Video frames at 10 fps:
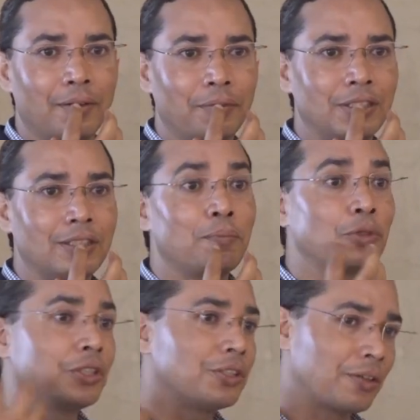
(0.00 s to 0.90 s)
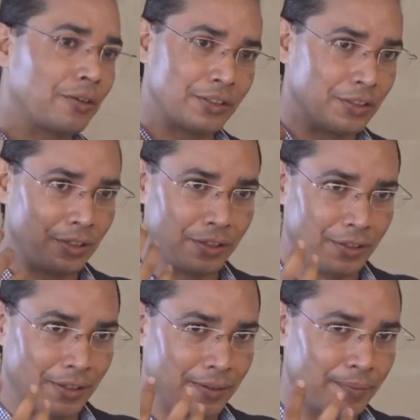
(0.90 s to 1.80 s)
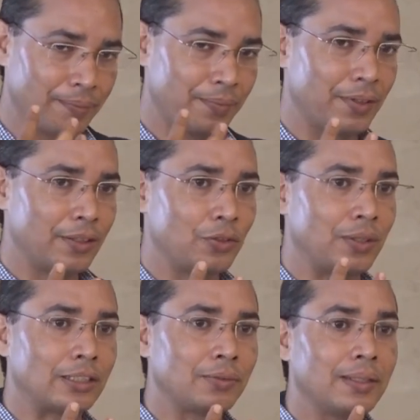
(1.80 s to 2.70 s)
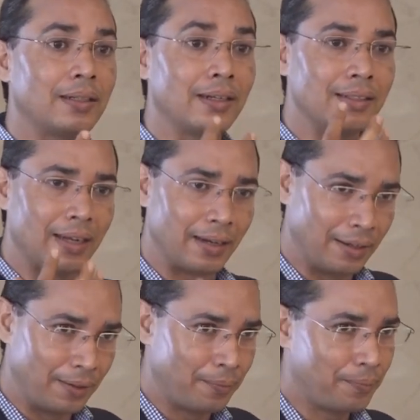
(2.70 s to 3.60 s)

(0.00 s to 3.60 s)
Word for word: which is the posterior circulation territory. So that's why tongue is added.